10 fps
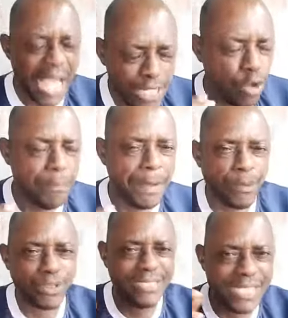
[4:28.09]
Edo
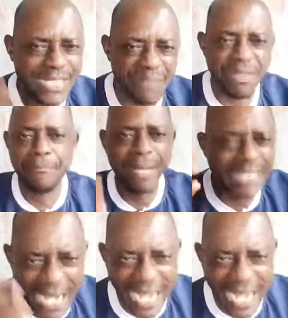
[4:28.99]
people deserve a better